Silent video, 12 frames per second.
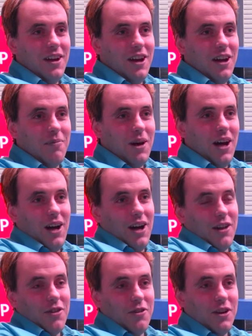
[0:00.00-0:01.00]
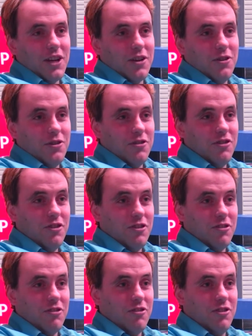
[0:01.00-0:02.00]
Um, either it could
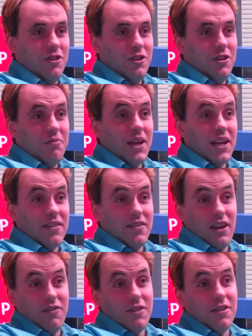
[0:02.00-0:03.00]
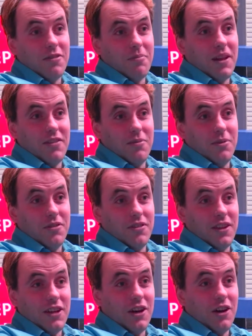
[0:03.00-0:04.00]
just make itself indispensable to
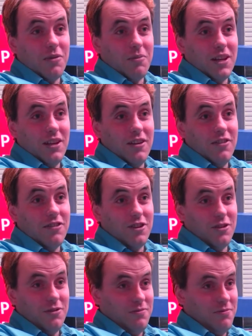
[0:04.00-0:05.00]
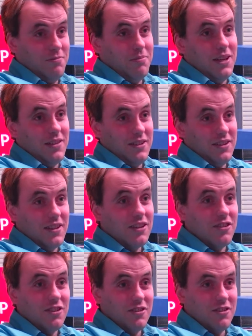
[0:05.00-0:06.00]
the economy, so basically
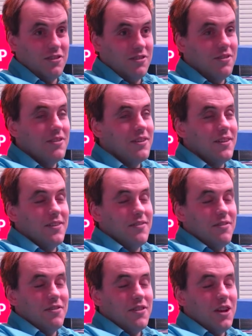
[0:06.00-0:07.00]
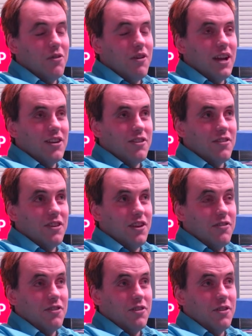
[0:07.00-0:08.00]
just arrange
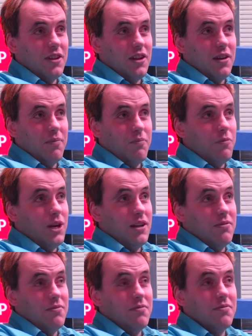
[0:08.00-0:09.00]
itself so that, um, well,